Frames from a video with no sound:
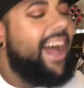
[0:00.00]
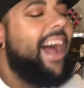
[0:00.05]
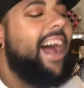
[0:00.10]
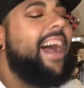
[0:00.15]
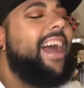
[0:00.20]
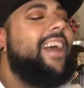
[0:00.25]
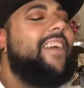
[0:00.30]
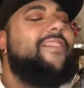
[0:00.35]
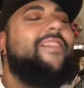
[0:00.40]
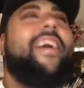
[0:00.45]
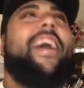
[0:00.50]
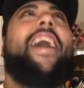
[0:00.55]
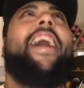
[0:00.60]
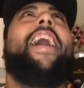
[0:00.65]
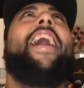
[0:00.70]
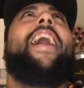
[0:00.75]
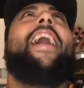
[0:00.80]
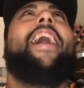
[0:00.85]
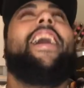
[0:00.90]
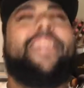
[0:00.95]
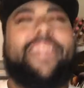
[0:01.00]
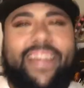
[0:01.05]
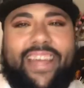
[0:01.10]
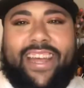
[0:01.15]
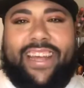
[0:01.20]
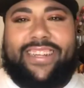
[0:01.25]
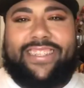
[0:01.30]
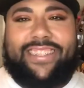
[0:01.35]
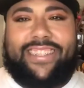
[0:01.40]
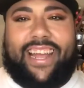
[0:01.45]
I'm hella
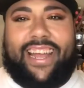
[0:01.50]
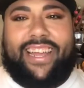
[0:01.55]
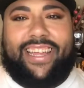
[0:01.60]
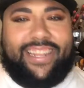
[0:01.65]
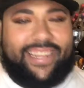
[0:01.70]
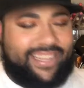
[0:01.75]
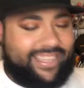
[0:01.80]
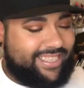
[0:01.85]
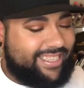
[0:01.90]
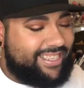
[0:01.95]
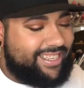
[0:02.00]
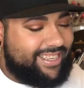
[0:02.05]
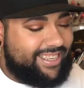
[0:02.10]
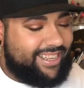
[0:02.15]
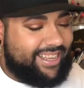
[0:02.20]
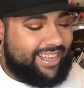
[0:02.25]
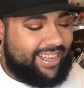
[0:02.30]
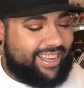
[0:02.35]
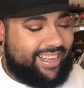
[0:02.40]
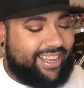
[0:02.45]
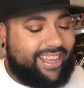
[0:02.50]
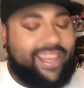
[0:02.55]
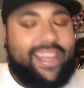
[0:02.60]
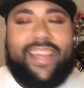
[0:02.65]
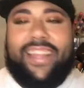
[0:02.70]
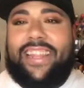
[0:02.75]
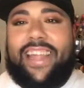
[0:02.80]
excited to,